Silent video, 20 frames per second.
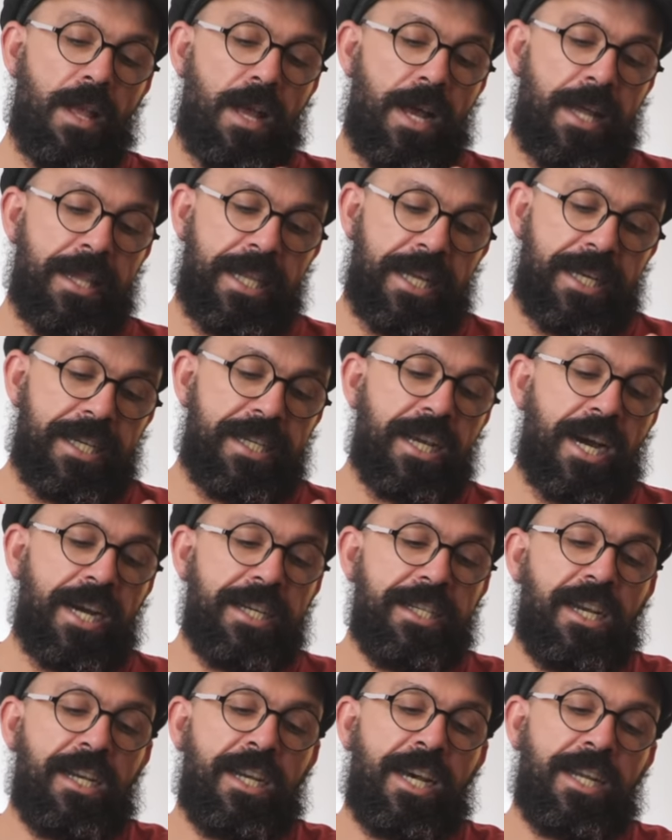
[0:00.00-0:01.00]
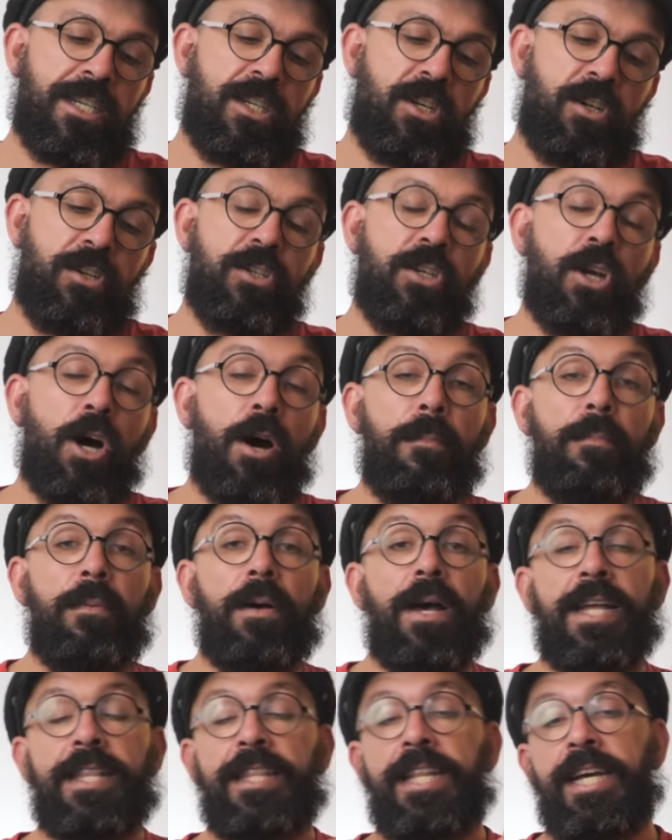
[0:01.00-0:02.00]
and then tied the liner on
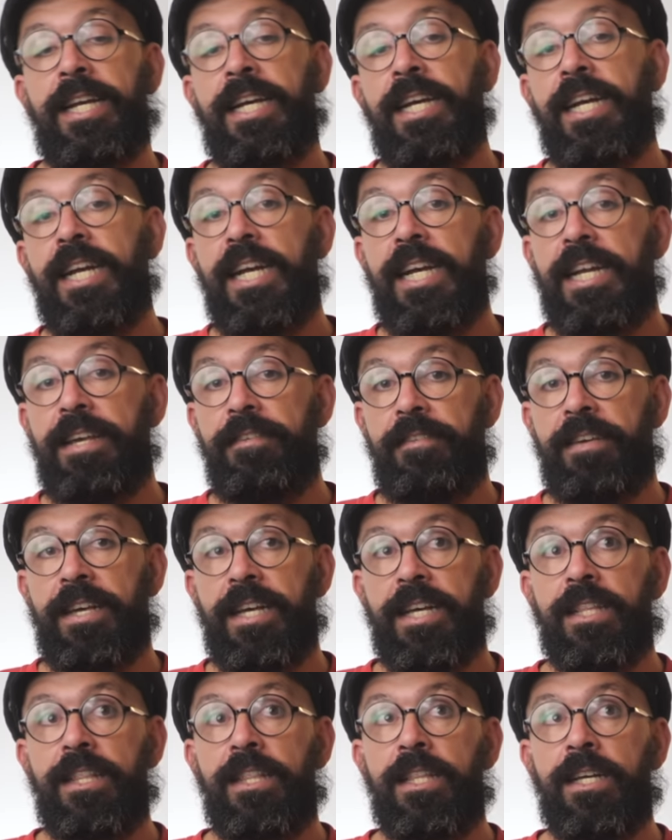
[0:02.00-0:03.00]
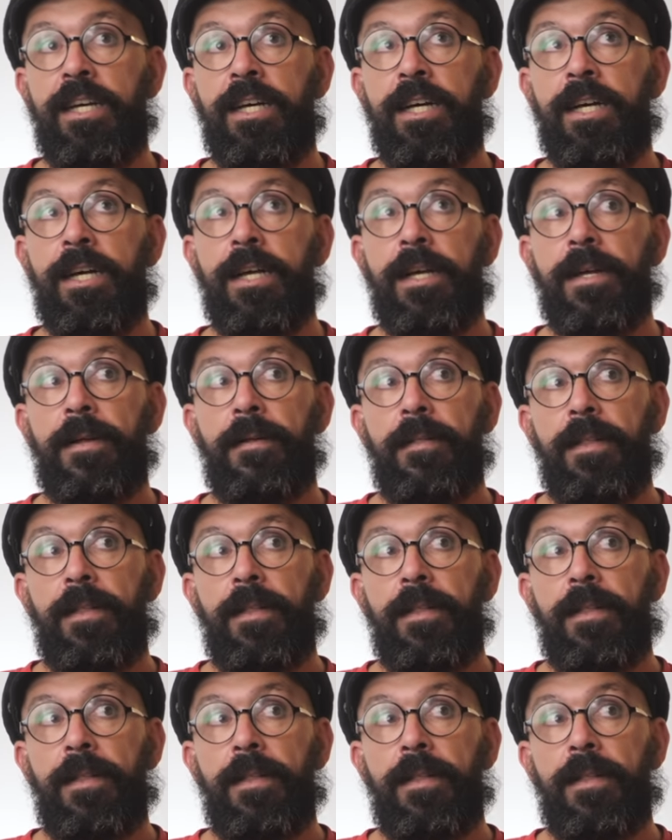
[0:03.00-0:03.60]
top, and then leaving the